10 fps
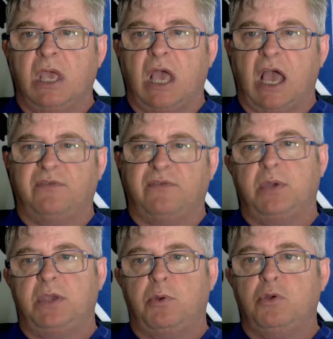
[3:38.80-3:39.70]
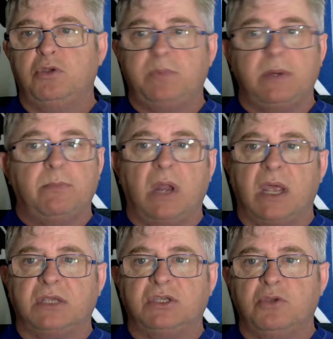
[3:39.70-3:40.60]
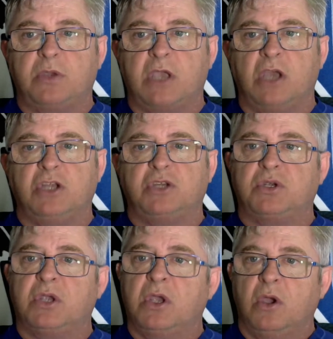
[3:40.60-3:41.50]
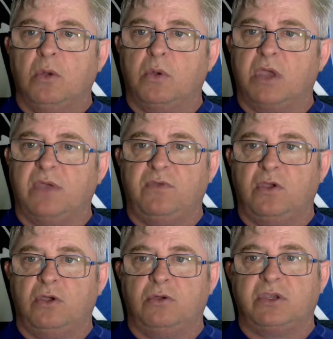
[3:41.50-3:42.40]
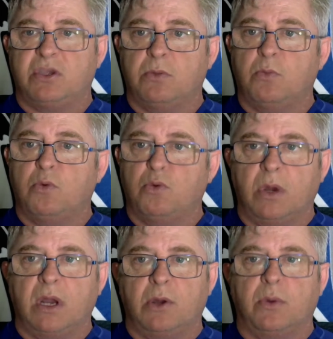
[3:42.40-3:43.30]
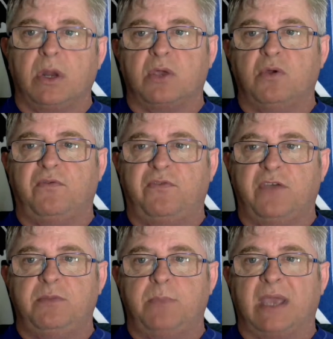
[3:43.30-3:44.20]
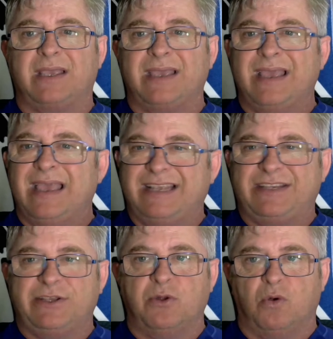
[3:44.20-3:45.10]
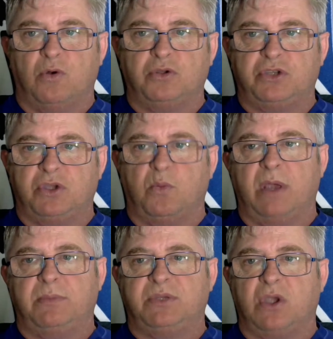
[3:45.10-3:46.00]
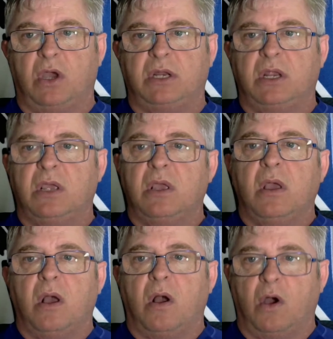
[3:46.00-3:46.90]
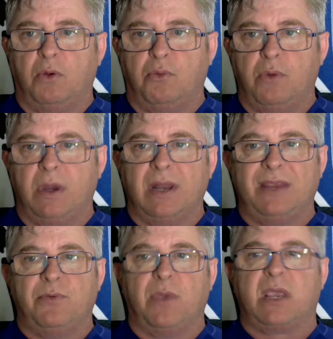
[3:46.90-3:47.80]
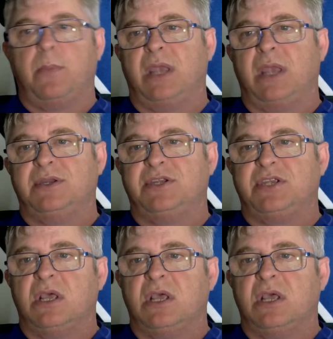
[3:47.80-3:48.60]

other people who's been playing Supercoach will give you some really, really good feedback. It's an awesome website. I really recommend